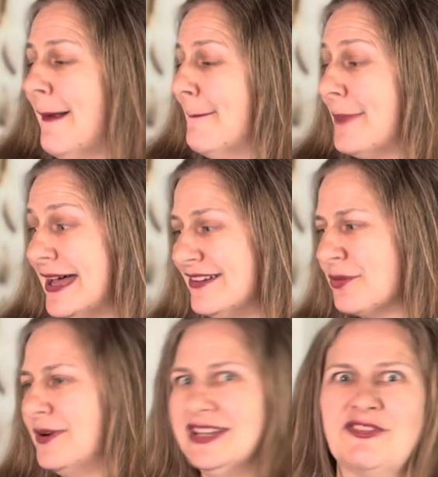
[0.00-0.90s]
But
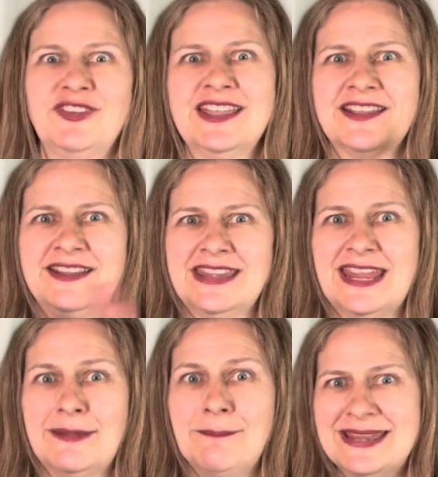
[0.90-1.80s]
we're definitely gonna
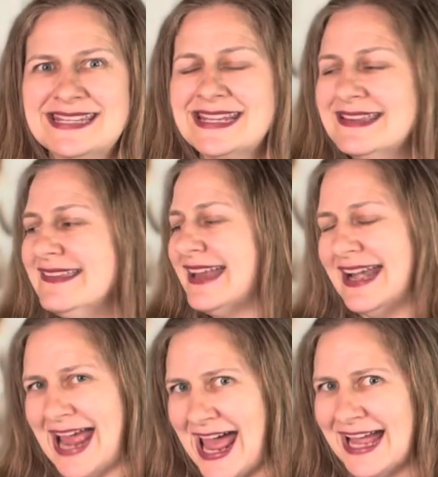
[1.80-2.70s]
need mittens and
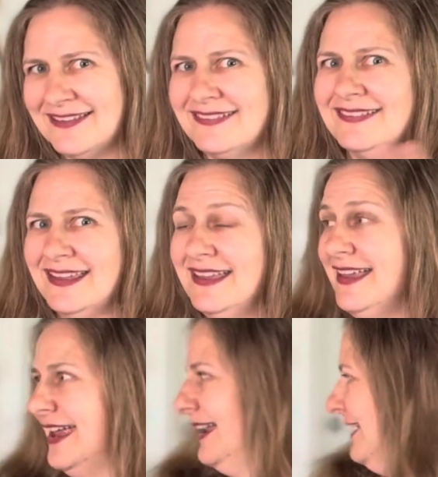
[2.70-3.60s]
hats
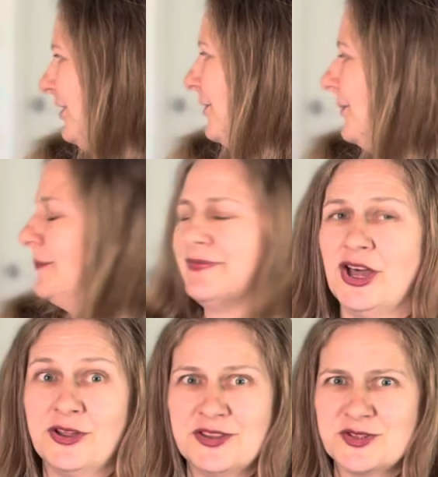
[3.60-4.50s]
and, you know,
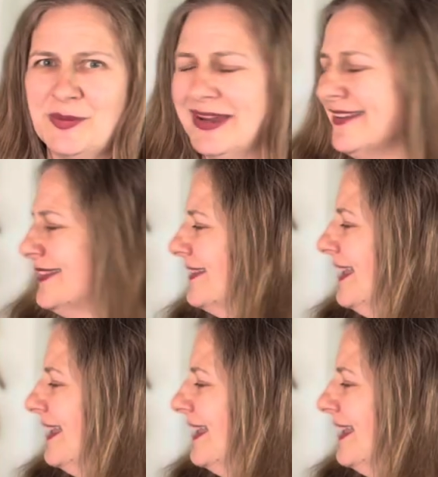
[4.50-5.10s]
all the trimmings.